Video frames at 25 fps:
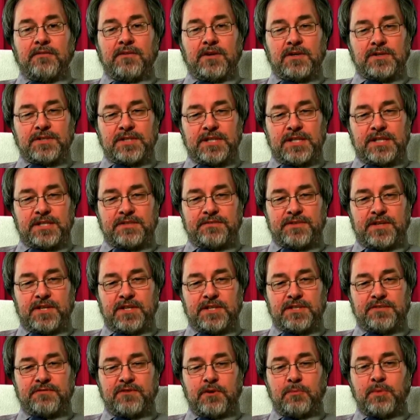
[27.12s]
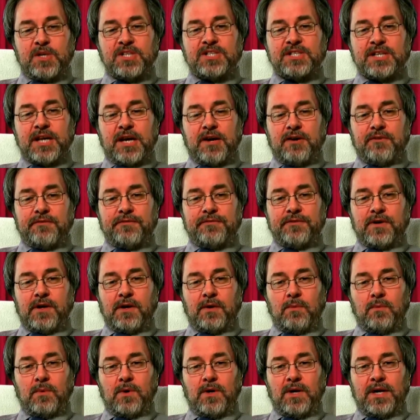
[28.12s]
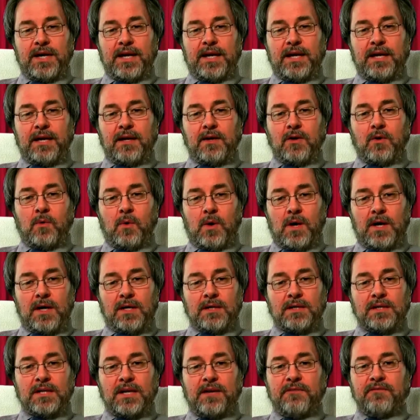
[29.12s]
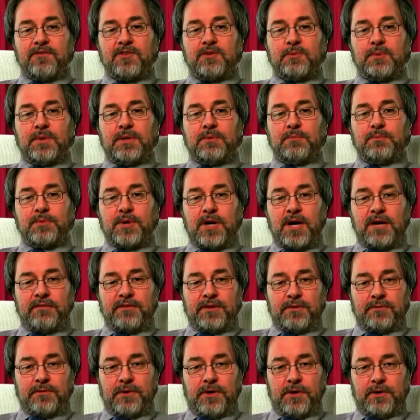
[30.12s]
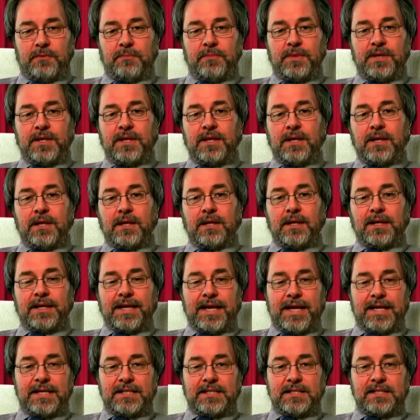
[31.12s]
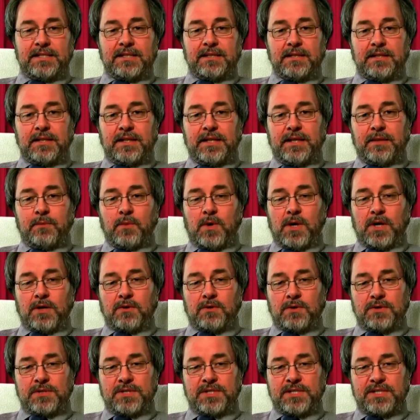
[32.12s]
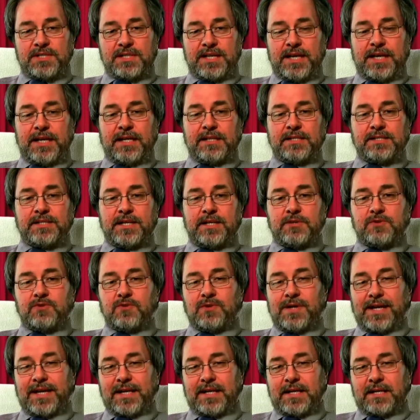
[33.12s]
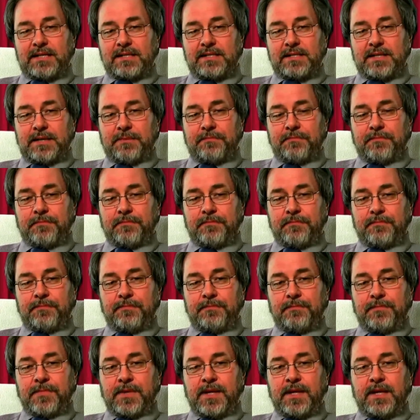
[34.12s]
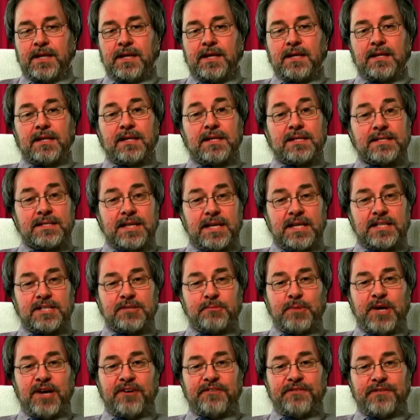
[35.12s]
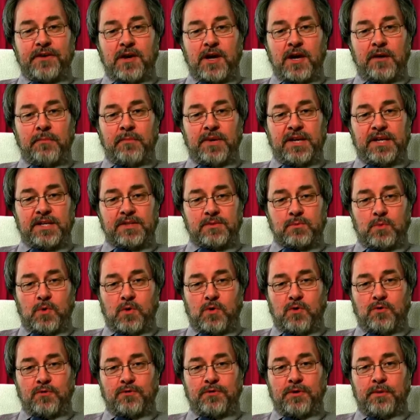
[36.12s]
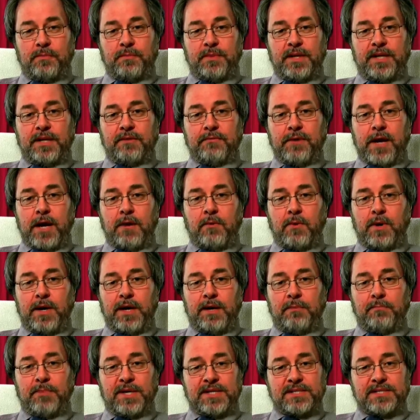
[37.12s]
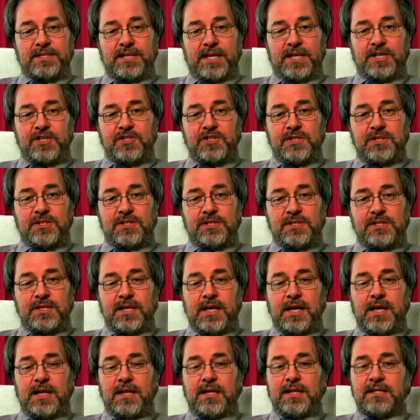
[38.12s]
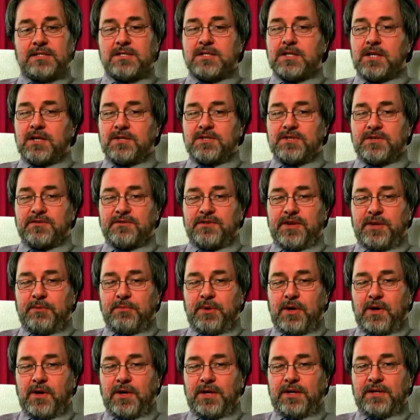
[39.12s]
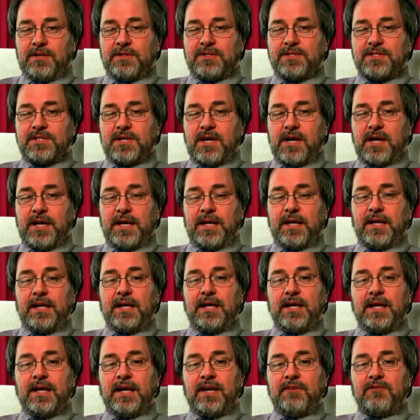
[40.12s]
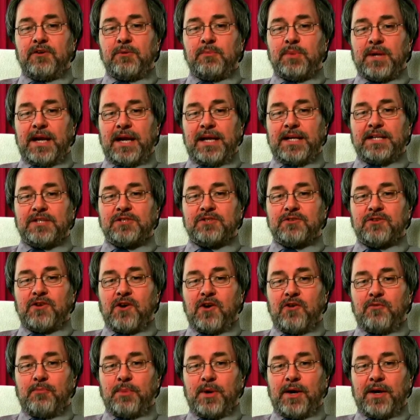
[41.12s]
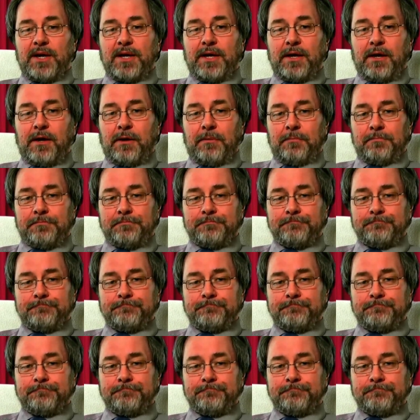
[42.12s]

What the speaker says: First things first, for myself, I work in a quiet, comfortable and private room located at the Whitecross Estate in central Lancaster. The estate's about 5 minutes walk from the railway and bus stations, and there's lots of free parking on site if you're planning to arrive by car.